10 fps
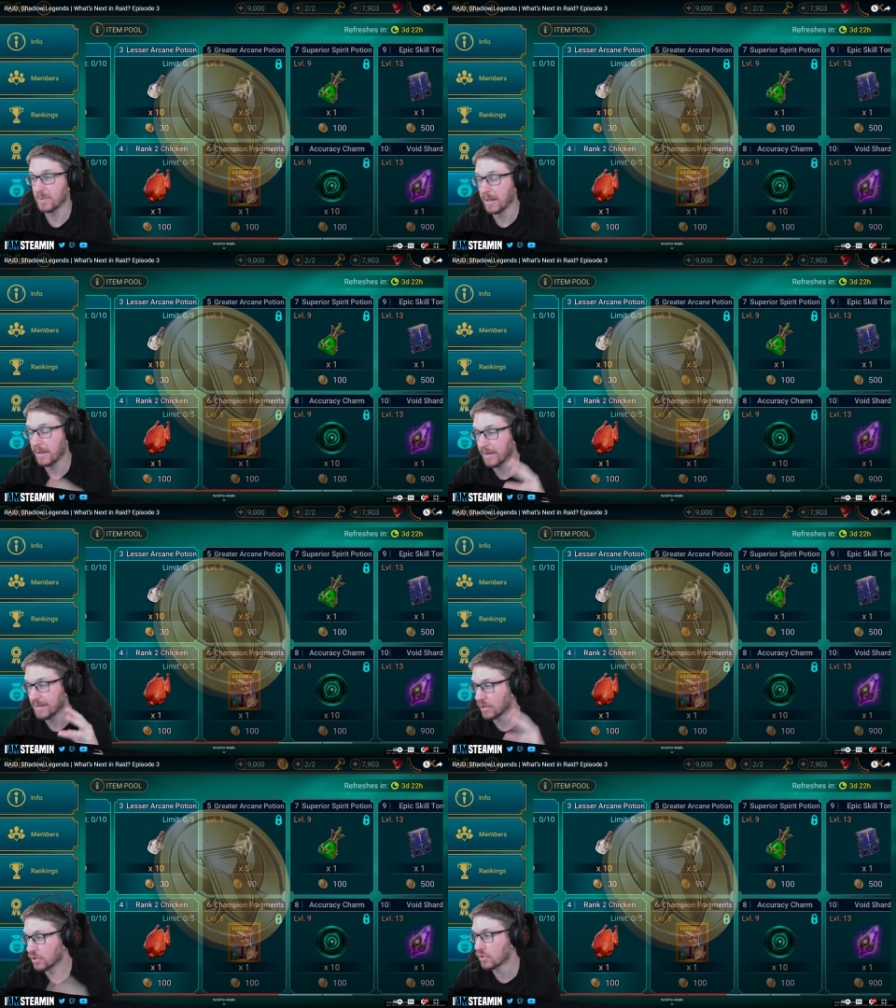of the things
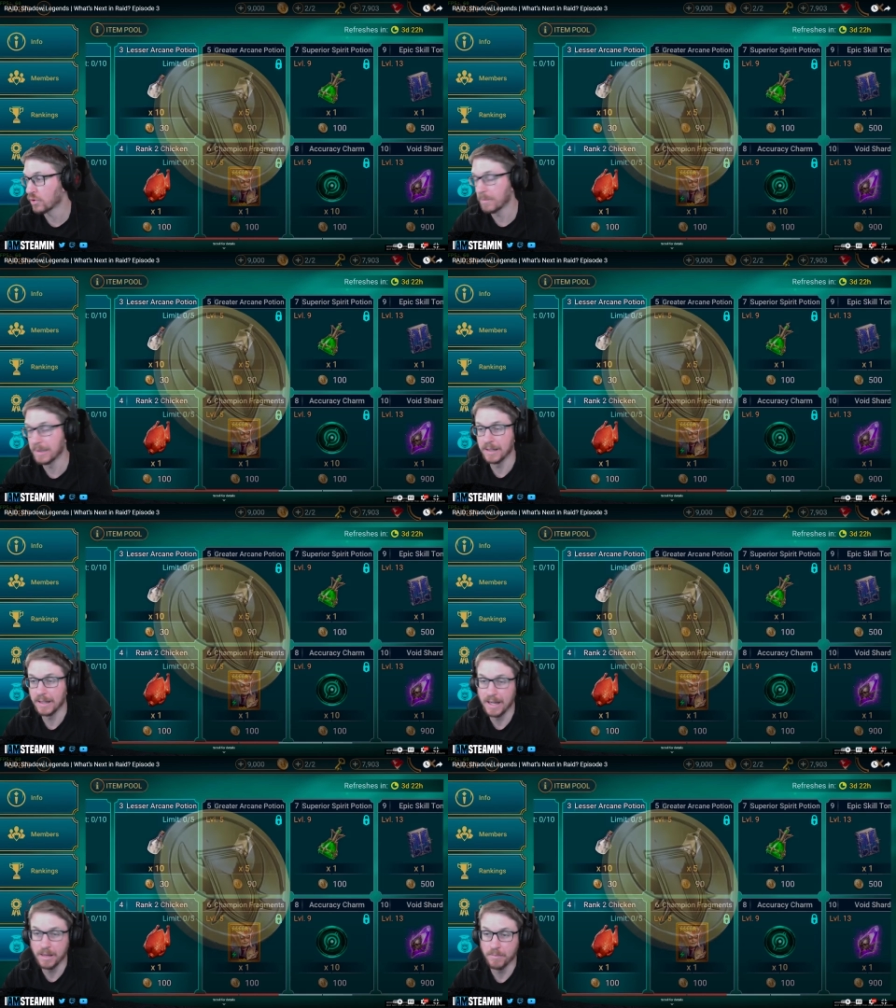that should have been in the
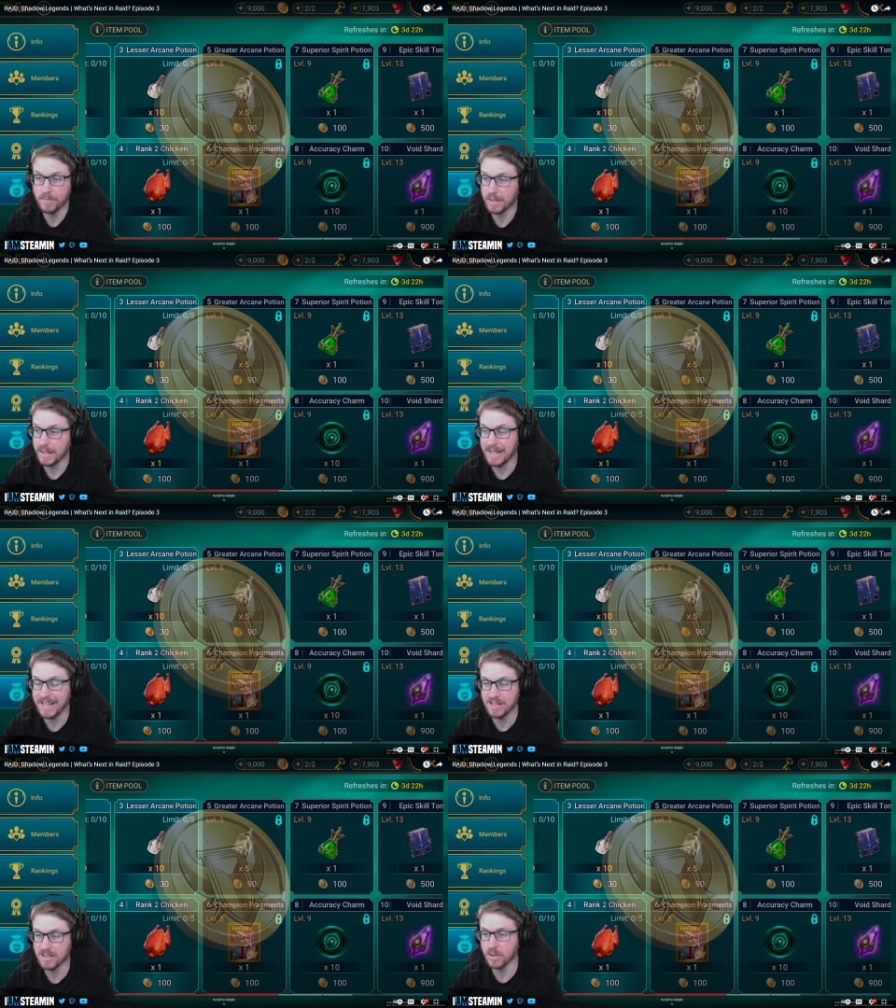game like
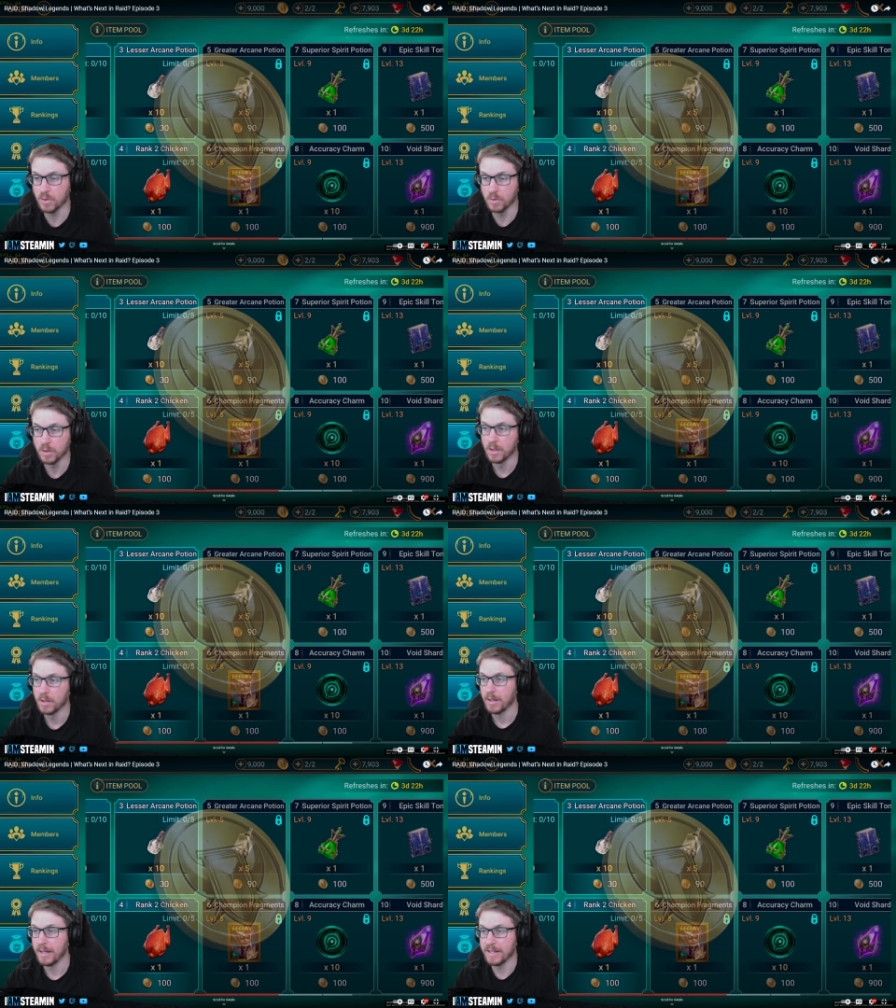ages ago.
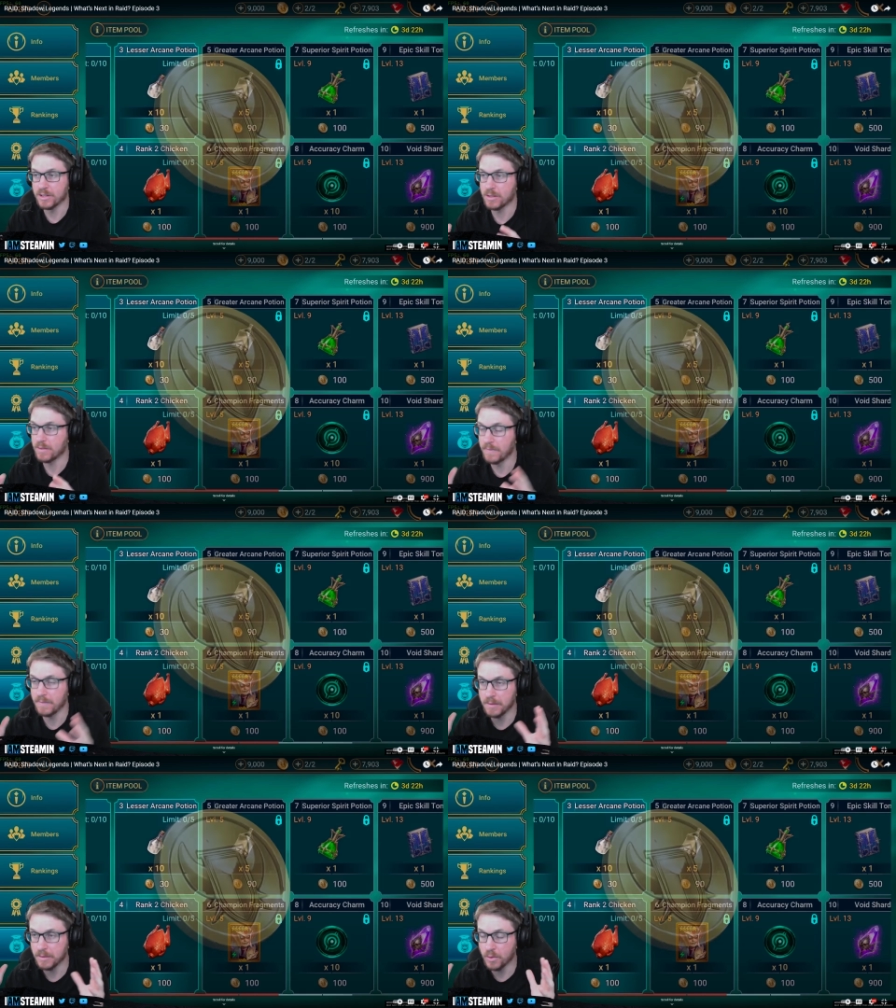It's
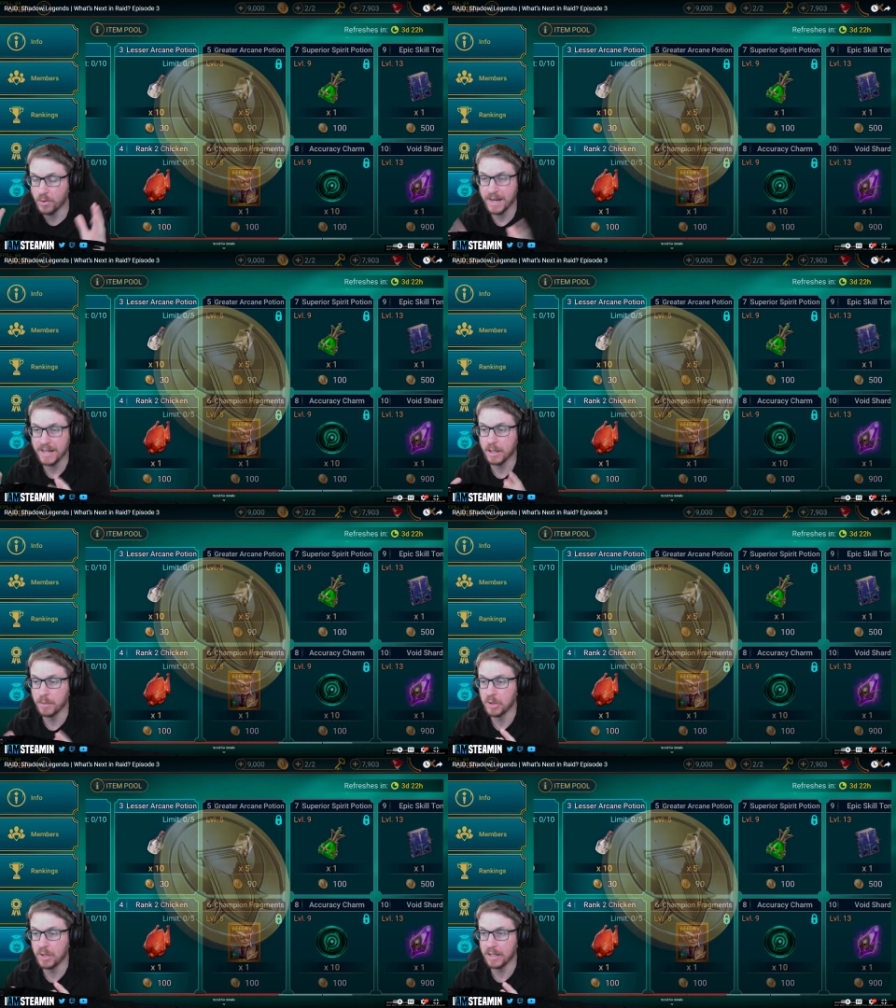creating a community.